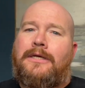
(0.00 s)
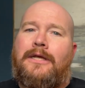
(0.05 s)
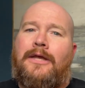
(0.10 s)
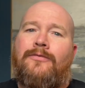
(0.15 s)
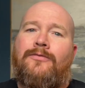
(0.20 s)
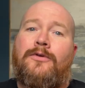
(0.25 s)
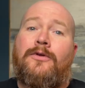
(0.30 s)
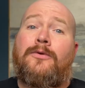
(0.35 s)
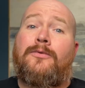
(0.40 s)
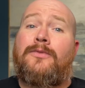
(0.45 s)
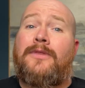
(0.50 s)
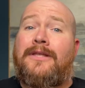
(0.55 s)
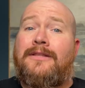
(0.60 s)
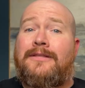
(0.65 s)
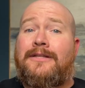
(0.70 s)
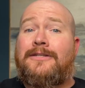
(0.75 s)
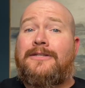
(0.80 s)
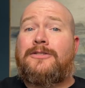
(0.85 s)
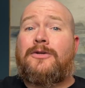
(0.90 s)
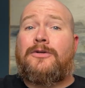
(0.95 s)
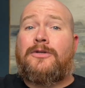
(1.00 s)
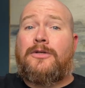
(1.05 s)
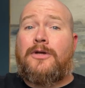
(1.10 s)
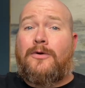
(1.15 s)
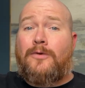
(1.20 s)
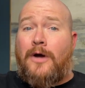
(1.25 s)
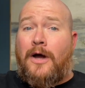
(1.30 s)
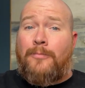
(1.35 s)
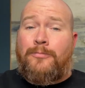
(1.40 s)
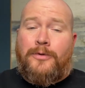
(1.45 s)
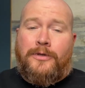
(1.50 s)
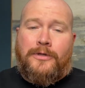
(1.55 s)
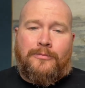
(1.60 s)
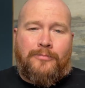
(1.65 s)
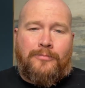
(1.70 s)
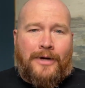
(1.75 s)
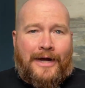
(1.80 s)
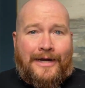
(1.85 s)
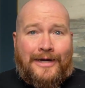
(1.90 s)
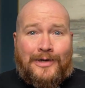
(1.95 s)
If you think that it's going to go up, you
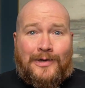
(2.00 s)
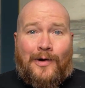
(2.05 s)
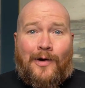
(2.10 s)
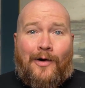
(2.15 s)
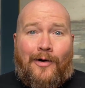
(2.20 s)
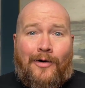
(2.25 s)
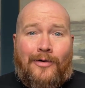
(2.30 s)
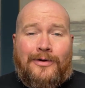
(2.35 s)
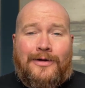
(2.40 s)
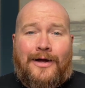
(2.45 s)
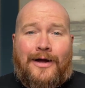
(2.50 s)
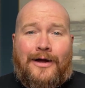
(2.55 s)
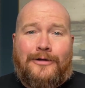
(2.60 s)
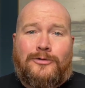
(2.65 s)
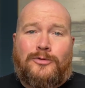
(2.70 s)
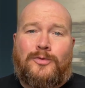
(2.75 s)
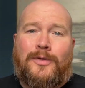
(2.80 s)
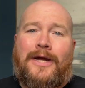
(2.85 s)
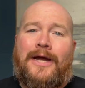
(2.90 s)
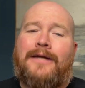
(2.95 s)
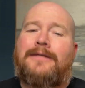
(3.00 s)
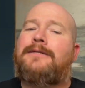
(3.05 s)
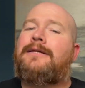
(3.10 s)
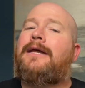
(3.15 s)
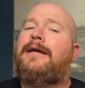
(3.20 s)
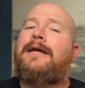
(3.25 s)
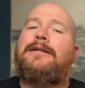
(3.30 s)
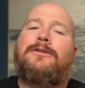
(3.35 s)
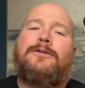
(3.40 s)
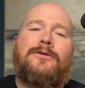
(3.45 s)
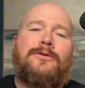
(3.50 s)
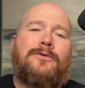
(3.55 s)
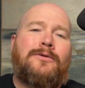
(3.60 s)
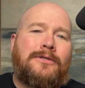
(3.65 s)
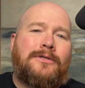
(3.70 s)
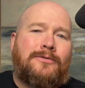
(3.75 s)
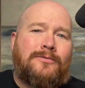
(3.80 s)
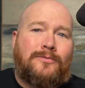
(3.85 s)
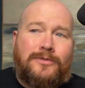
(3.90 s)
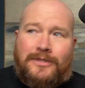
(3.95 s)
can buy a call contract, and you
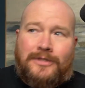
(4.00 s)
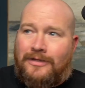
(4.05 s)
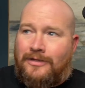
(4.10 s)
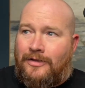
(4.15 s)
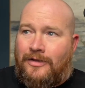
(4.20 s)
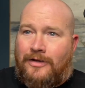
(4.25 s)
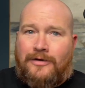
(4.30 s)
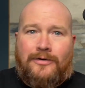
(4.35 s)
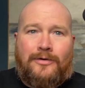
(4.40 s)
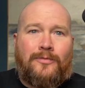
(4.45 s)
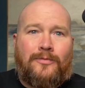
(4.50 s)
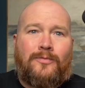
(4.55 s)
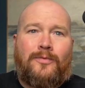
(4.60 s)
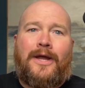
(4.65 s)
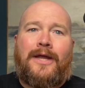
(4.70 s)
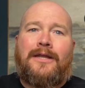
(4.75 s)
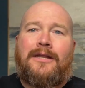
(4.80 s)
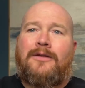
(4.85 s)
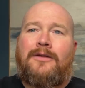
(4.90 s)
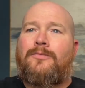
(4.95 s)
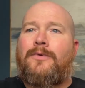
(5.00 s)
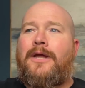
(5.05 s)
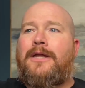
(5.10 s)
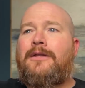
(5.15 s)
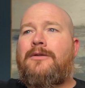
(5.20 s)
can sit there and wait until